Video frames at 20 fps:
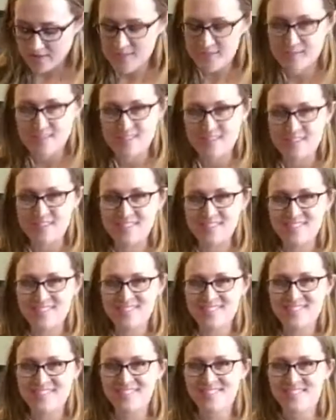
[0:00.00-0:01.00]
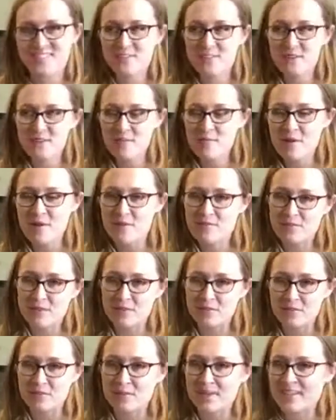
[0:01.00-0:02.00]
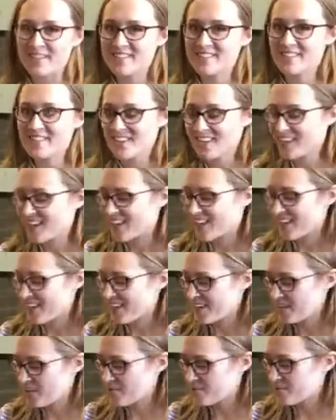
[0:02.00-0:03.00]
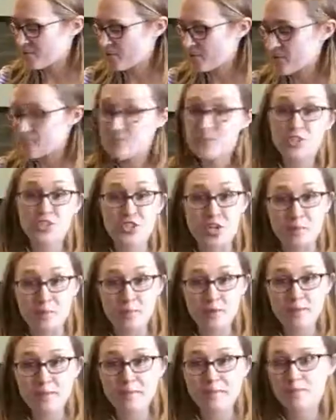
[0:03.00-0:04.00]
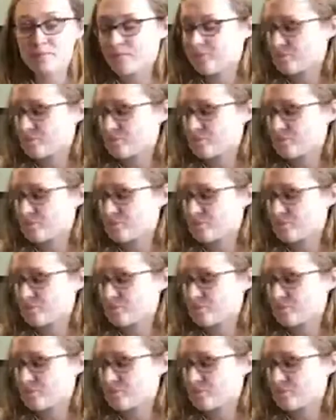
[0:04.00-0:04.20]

This is one of my favorite ways. It involves shaping,